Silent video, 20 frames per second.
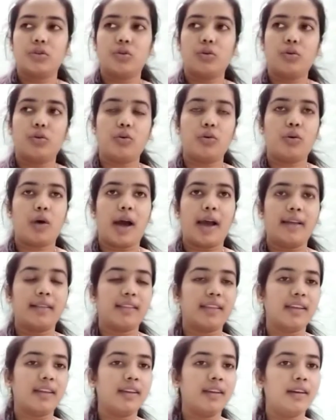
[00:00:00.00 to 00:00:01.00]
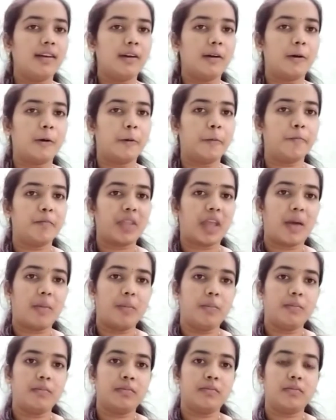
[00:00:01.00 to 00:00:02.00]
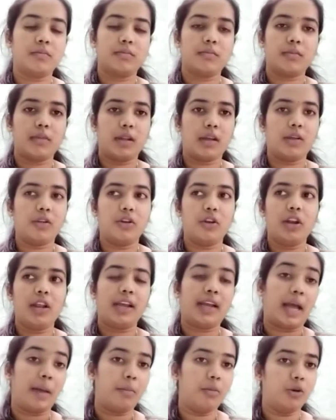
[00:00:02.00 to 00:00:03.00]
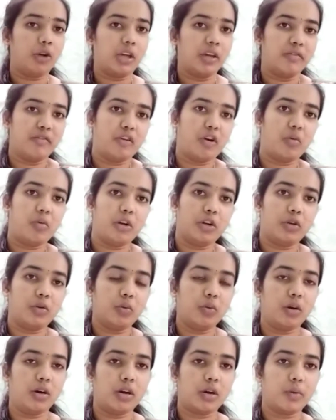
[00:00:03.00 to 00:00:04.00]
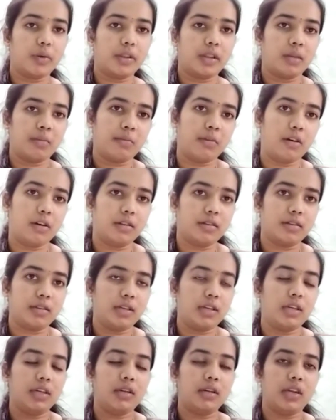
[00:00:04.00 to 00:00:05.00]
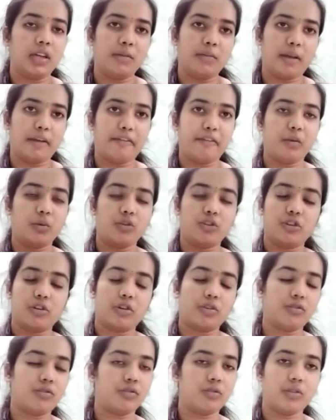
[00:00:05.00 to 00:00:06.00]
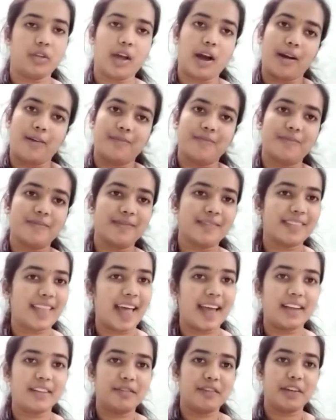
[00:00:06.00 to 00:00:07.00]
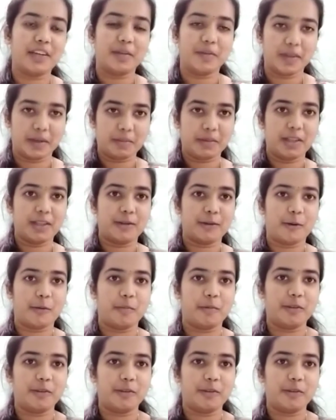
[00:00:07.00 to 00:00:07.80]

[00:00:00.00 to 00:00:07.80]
So I think I'm looking forward to work with Emertxe in my future. So thanks for giving me this